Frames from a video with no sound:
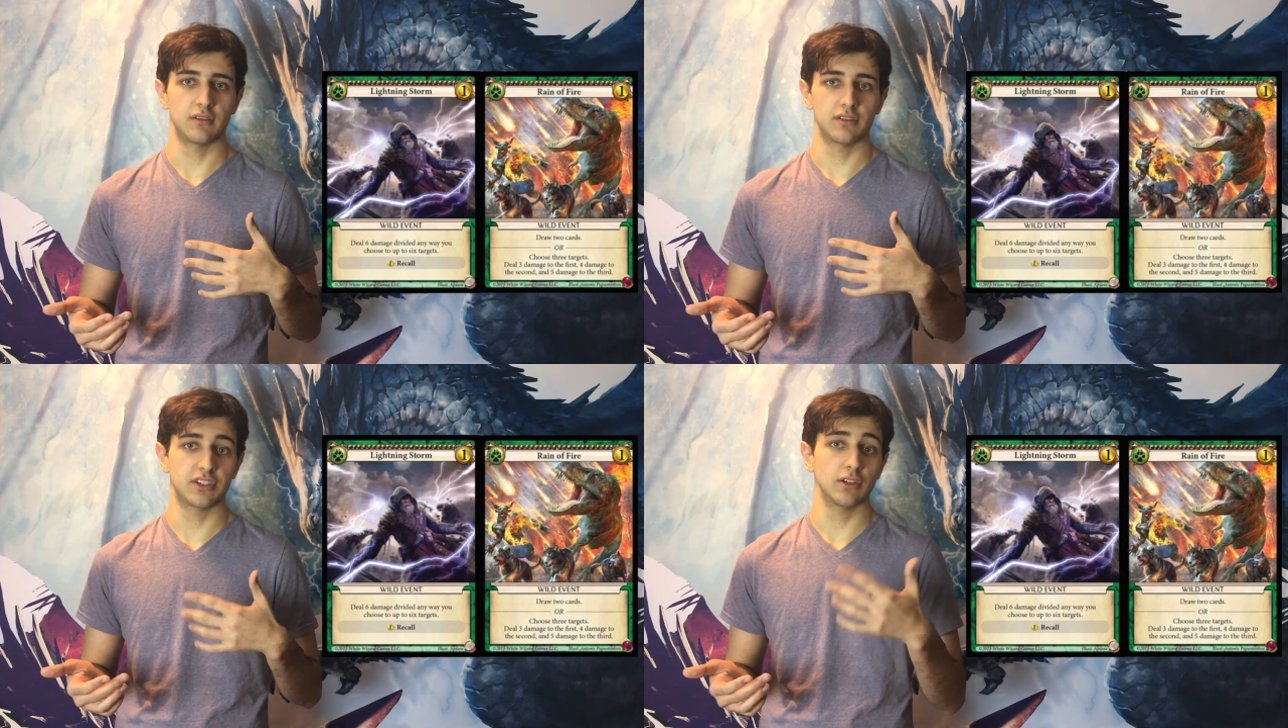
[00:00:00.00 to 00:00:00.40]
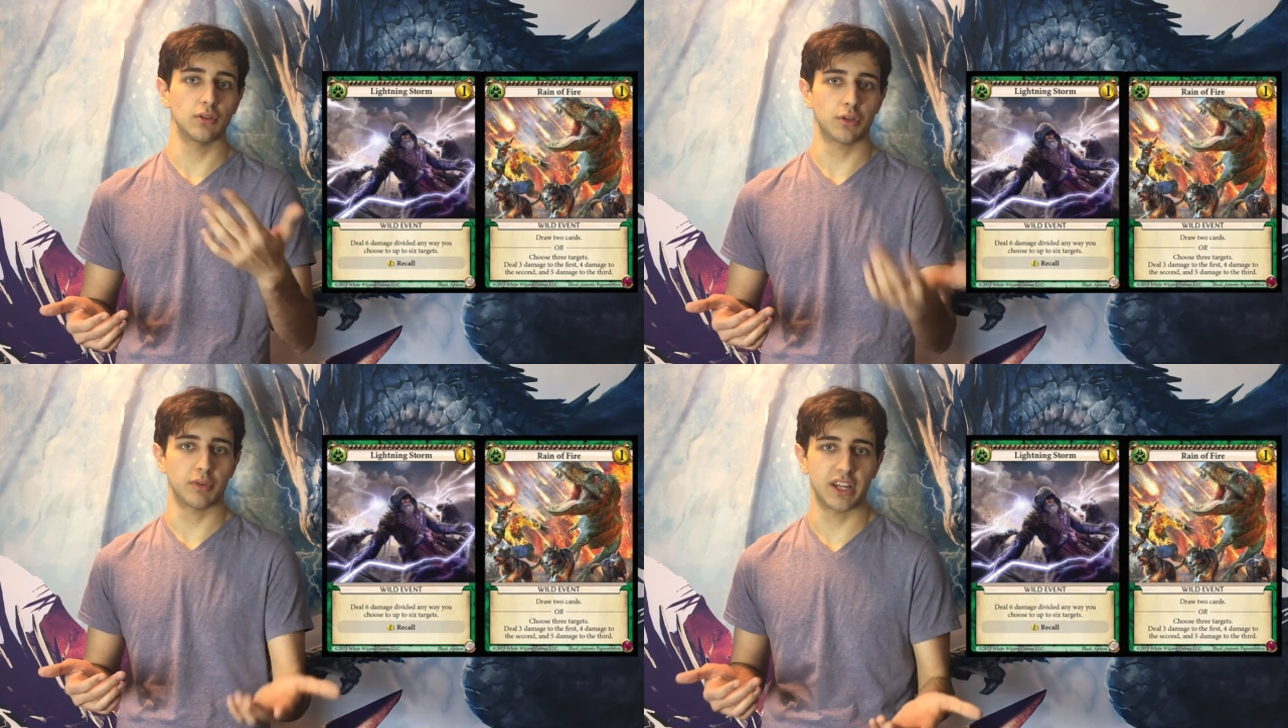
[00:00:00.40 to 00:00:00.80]
still
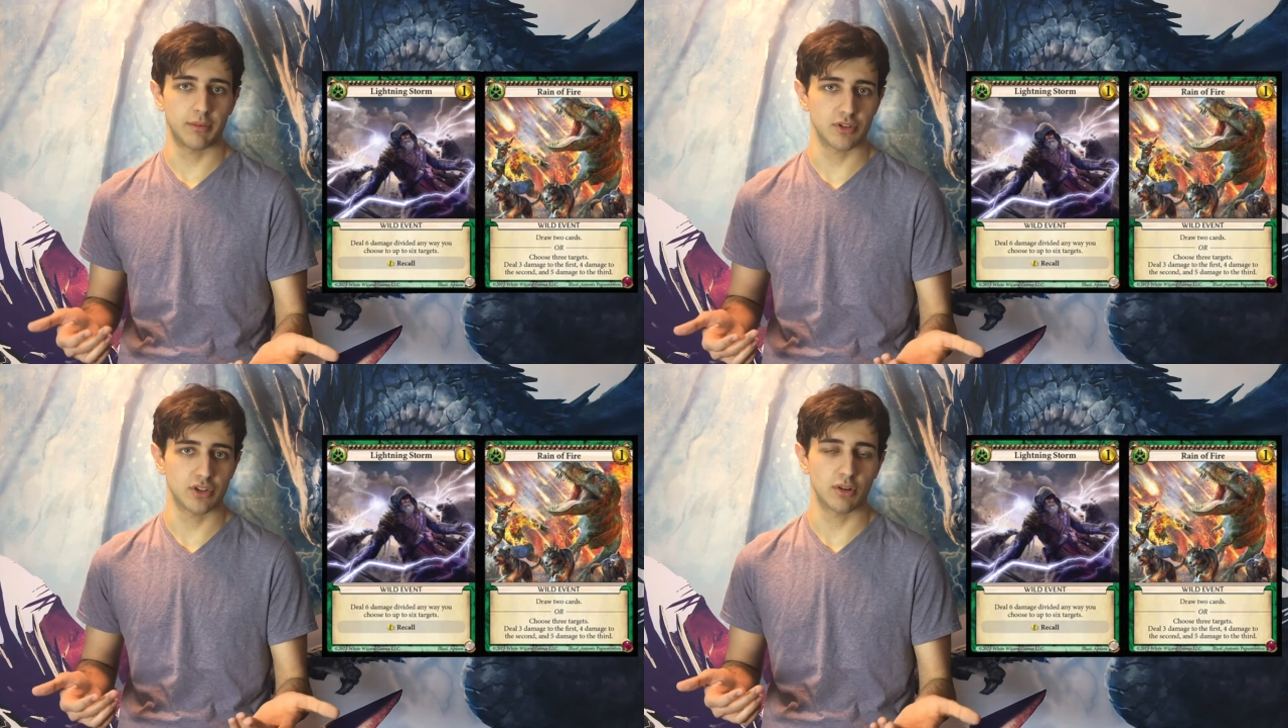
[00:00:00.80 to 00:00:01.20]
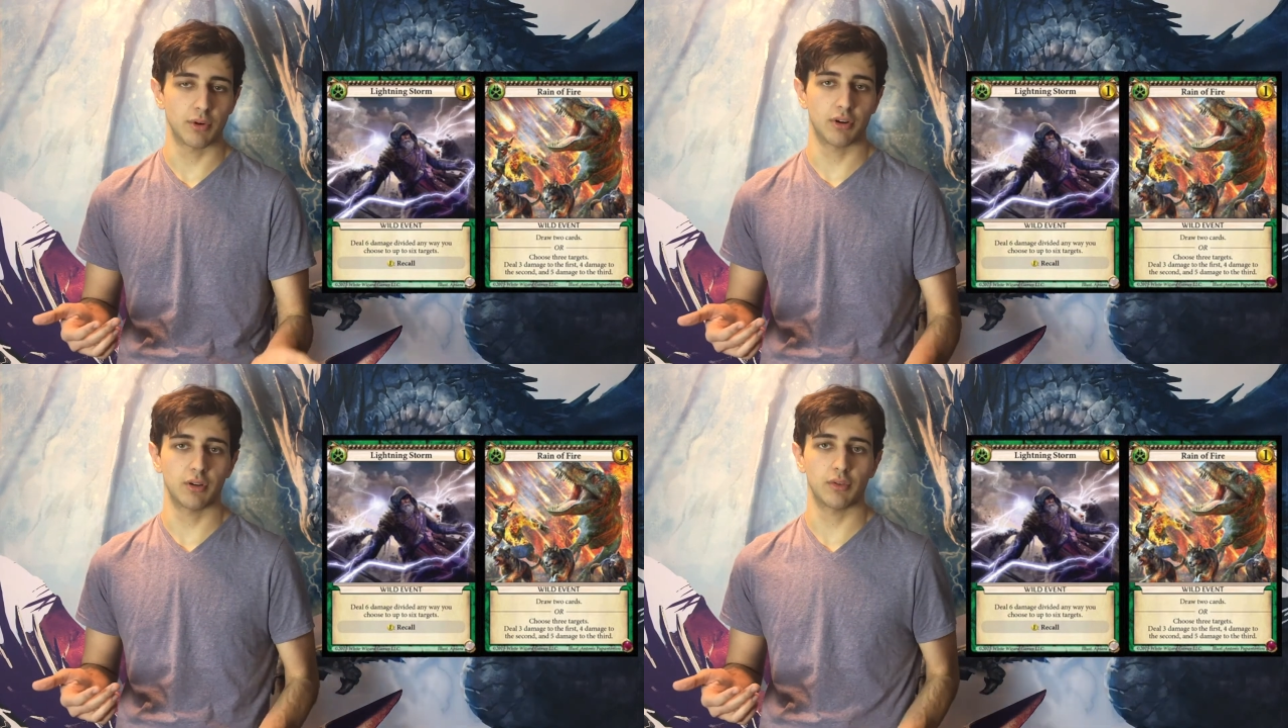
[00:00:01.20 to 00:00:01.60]
do 3 damage to your
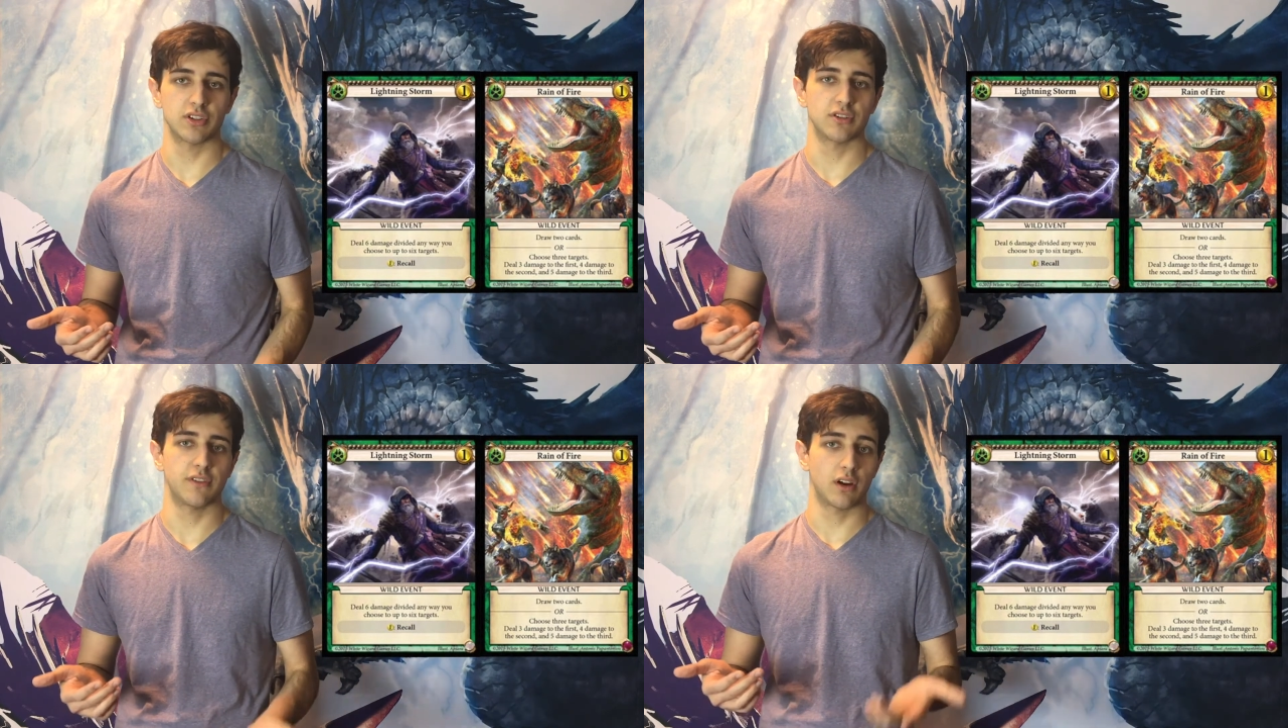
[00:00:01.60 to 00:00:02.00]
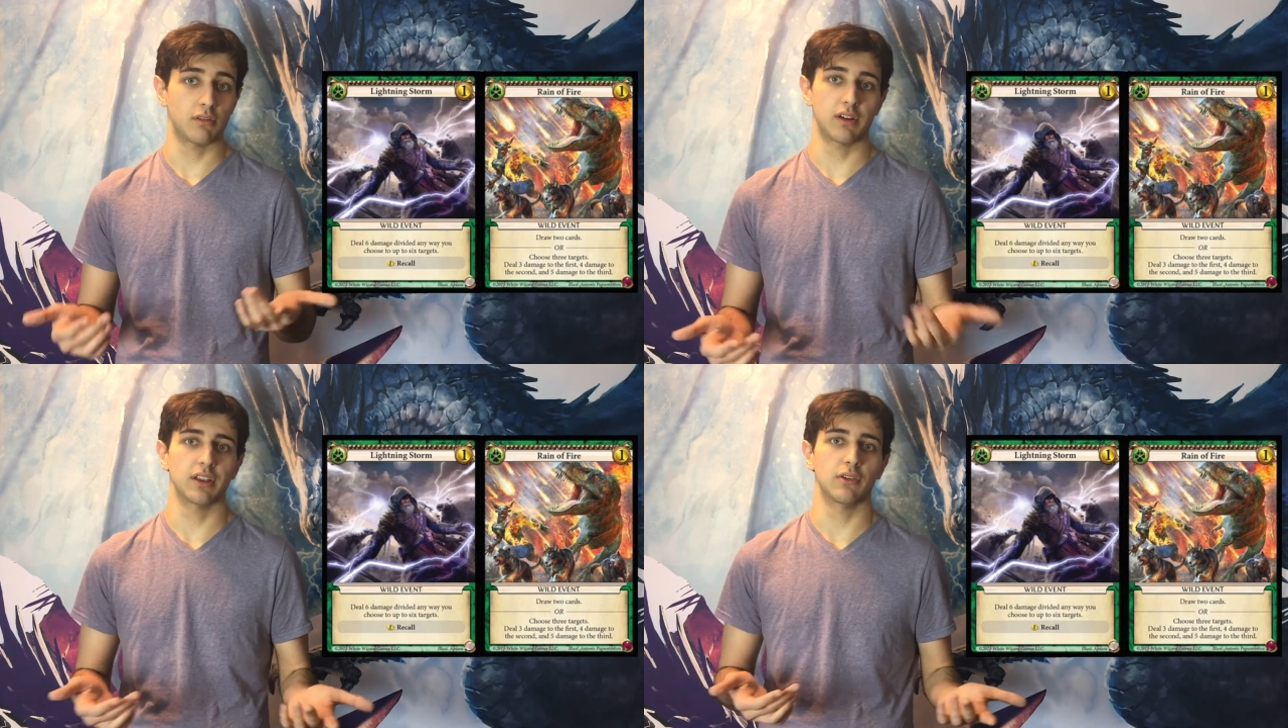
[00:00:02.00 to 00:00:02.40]
opponent, which is very
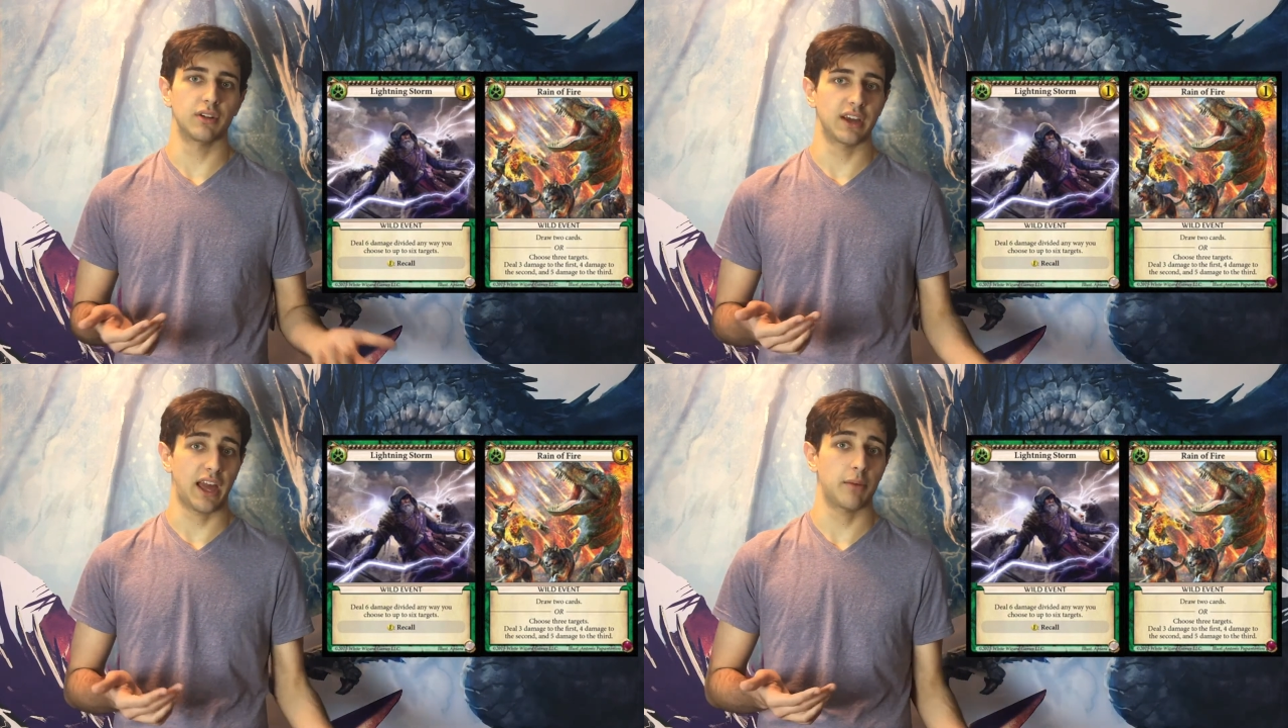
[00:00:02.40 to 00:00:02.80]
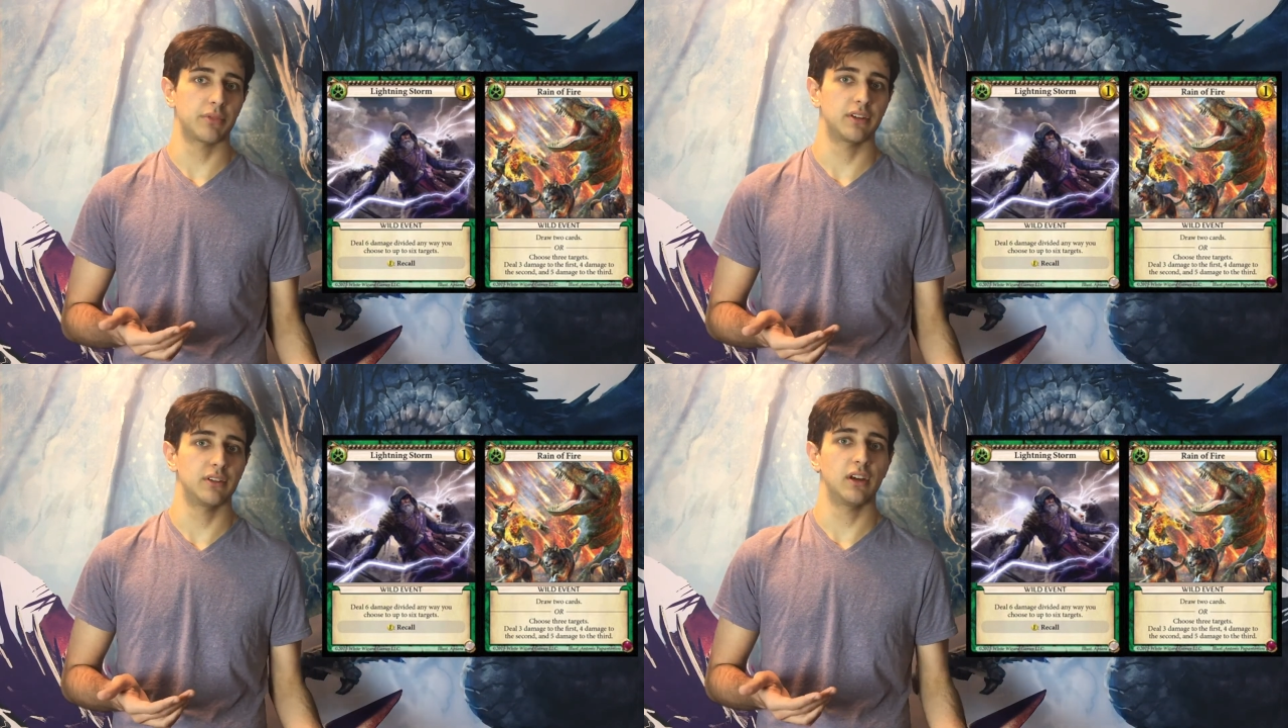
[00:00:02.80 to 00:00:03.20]
rarely going to
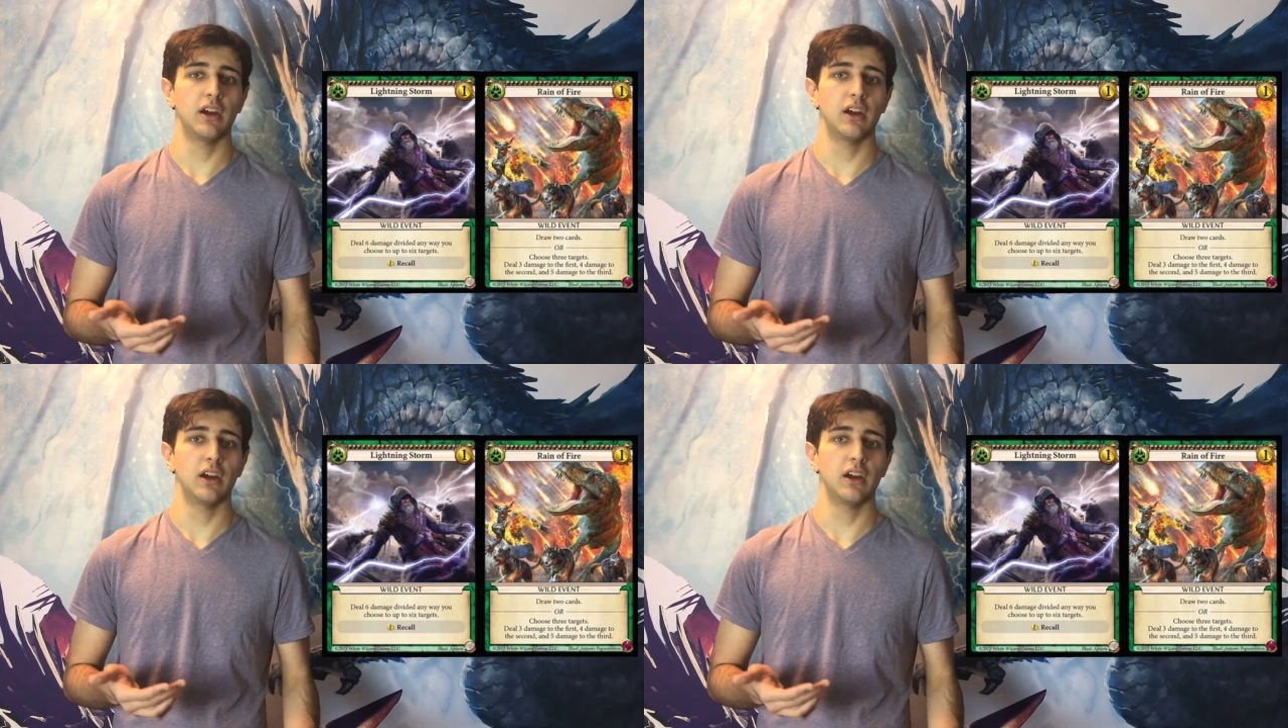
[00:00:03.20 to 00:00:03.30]
happen.